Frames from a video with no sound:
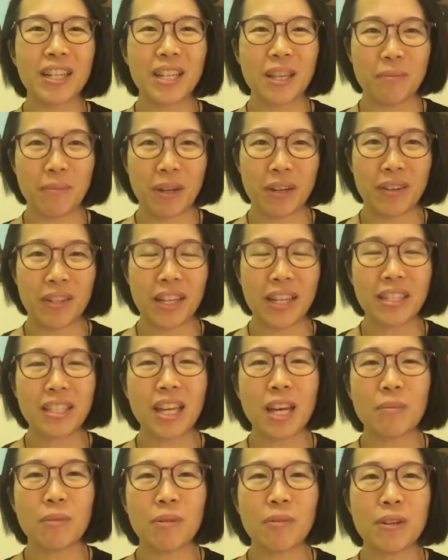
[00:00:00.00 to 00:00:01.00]
I'm MaryAnn.
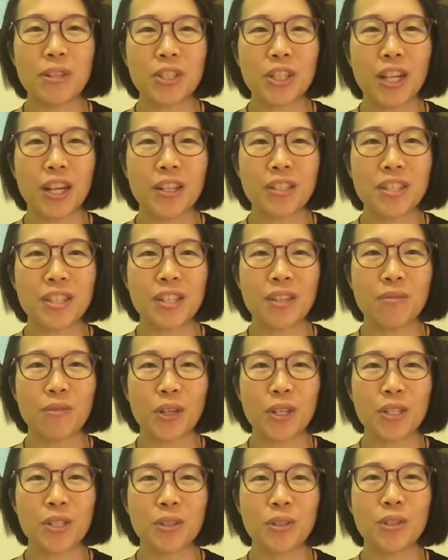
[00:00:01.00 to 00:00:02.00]
I'm a visual artist and
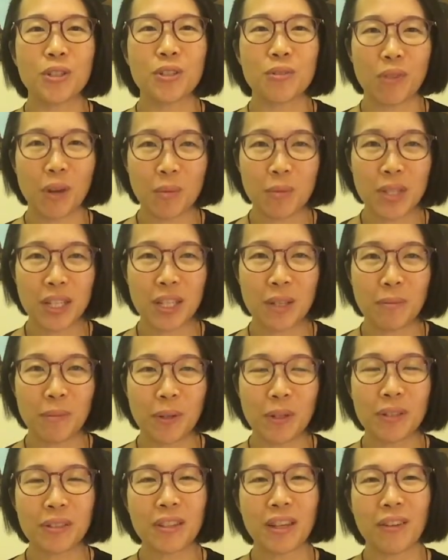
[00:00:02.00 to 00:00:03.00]
voice coach from
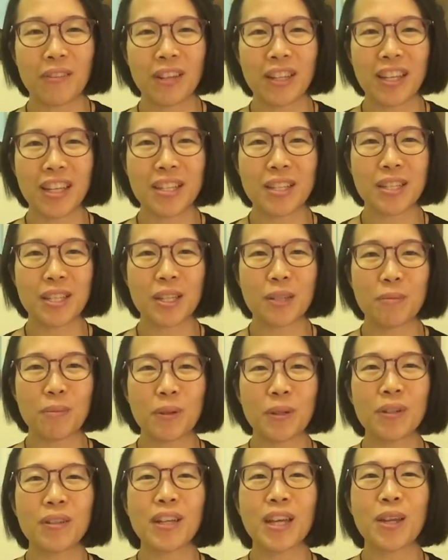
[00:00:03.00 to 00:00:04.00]
Singapore, currently in
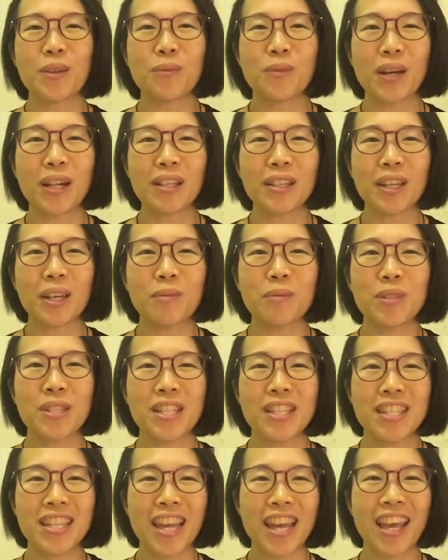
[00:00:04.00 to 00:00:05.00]
Singapore, and welcome to
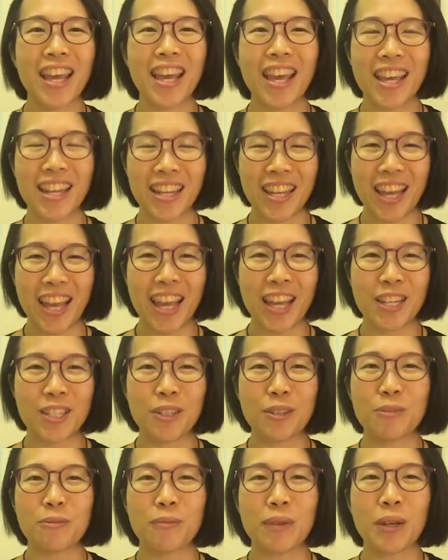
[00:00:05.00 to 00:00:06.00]
day 88
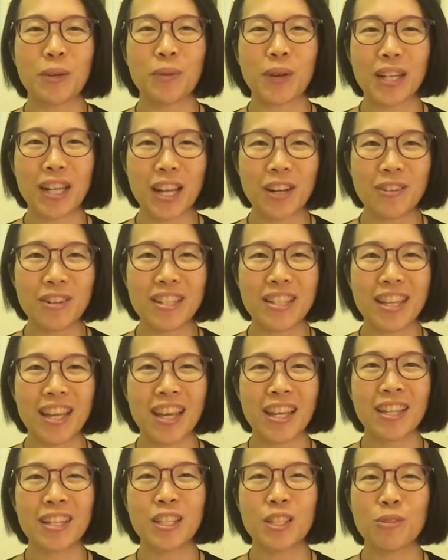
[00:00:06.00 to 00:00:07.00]
of my 100
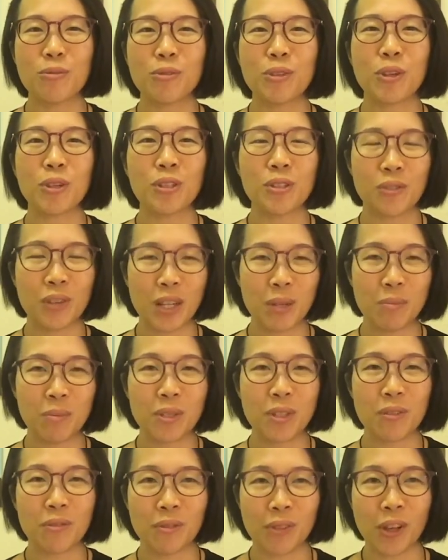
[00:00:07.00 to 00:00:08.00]
Day Live Your
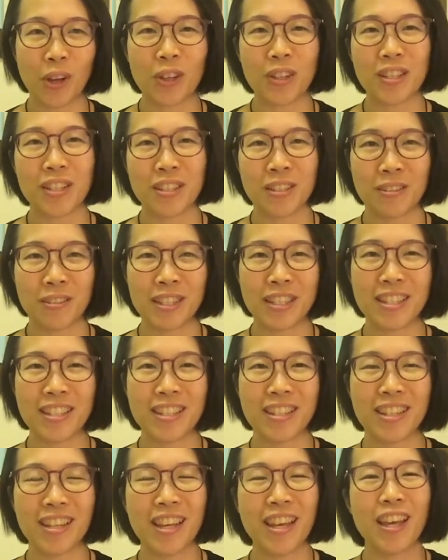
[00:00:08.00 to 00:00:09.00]
Dreams vlog
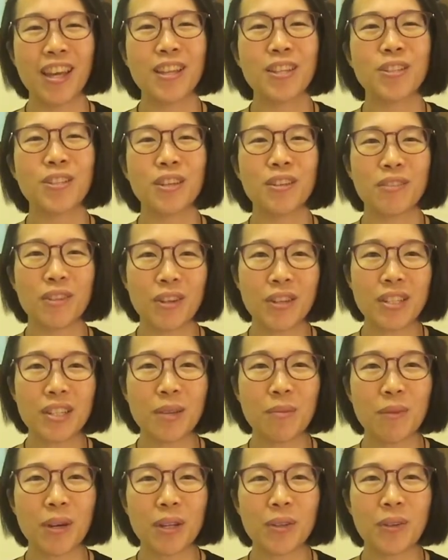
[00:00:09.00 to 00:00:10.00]
series. So if you're
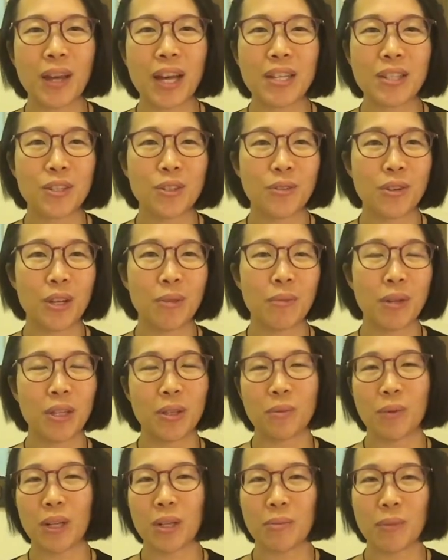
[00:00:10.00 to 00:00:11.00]
someone who has a dream and you
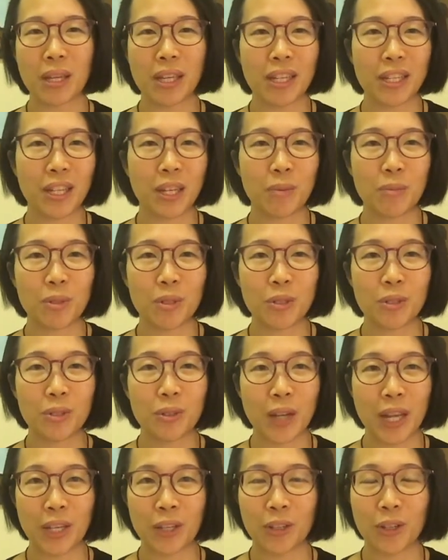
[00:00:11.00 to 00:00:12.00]
want to make it come true
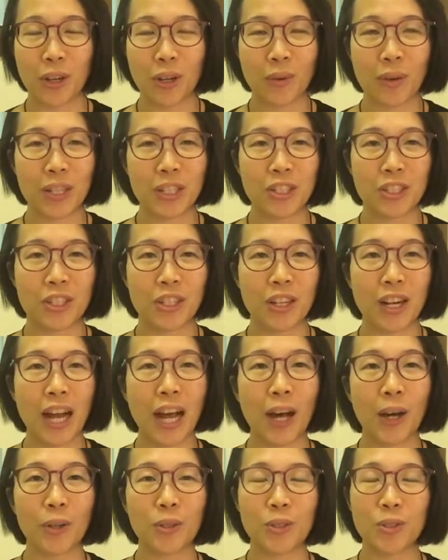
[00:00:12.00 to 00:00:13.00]
and you're not quite sure
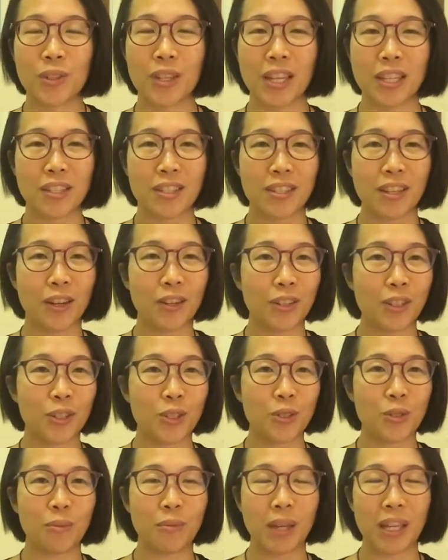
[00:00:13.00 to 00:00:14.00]
how to get started
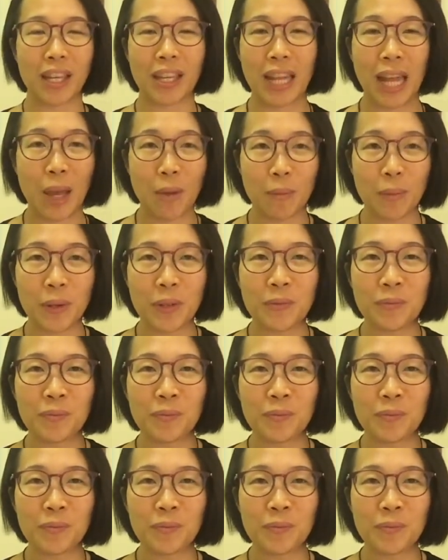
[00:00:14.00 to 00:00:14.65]
to make it happen,